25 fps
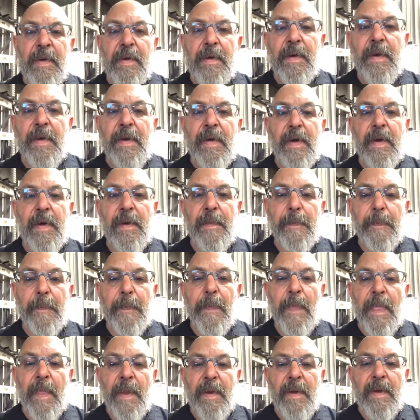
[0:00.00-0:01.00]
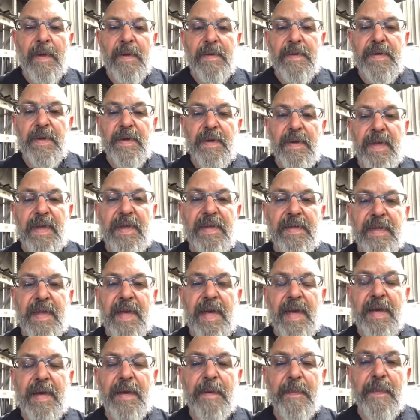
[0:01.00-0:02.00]
So he's
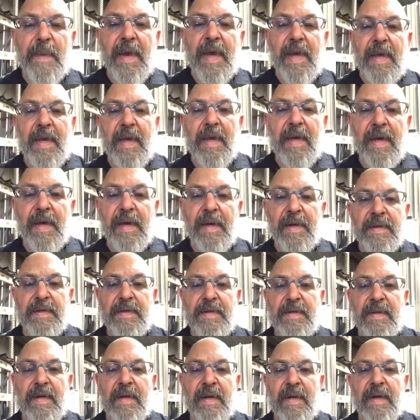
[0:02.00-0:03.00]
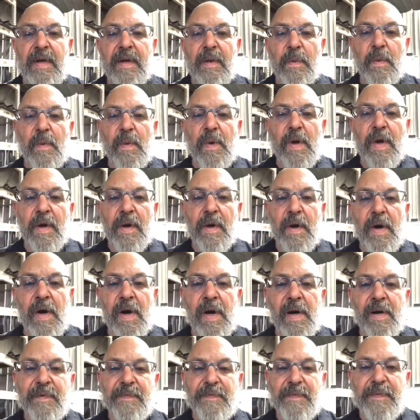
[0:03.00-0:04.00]
kind of making us a
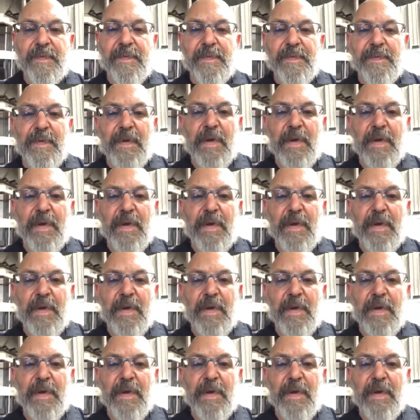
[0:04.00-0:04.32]
one-off